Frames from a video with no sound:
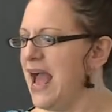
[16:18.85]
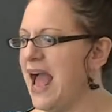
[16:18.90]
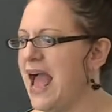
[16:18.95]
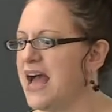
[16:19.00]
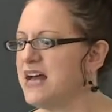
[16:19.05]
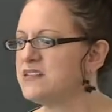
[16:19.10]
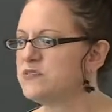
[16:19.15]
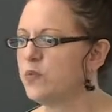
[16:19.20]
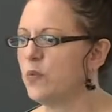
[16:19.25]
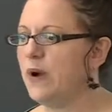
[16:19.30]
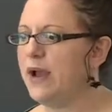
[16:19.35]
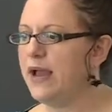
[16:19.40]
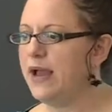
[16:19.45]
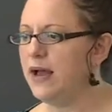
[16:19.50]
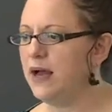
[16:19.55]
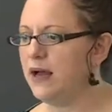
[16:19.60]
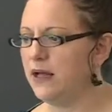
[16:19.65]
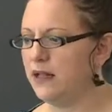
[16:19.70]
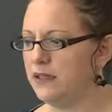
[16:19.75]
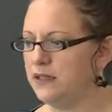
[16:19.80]
As
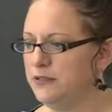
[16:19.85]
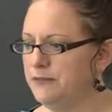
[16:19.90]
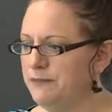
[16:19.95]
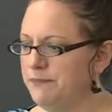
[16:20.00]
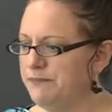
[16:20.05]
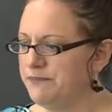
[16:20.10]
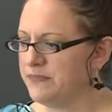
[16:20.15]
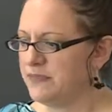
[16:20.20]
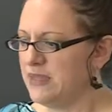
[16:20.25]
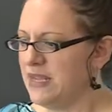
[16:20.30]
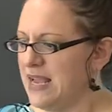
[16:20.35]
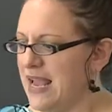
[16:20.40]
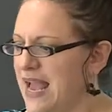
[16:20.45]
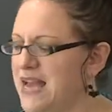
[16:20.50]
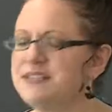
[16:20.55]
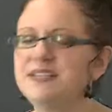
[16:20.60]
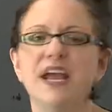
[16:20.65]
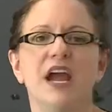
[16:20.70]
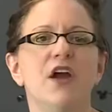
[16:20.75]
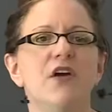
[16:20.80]
well
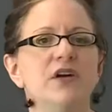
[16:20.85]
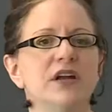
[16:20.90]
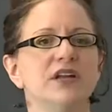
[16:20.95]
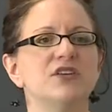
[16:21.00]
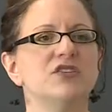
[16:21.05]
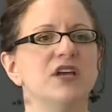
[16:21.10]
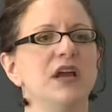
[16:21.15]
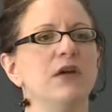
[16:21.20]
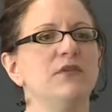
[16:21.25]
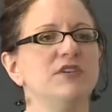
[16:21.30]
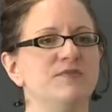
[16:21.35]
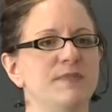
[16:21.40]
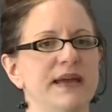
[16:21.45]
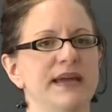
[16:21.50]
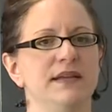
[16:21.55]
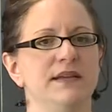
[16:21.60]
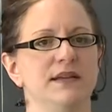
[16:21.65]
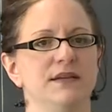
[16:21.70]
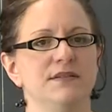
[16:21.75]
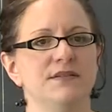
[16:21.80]
as heritage language
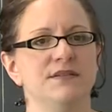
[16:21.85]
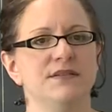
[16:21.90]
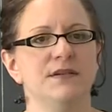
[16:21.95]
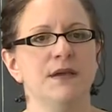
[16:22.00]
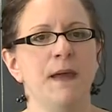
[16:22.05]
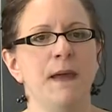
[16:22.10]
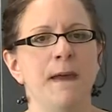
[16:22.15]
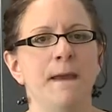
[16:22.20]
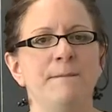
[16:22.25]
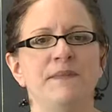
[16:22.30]
maintenance.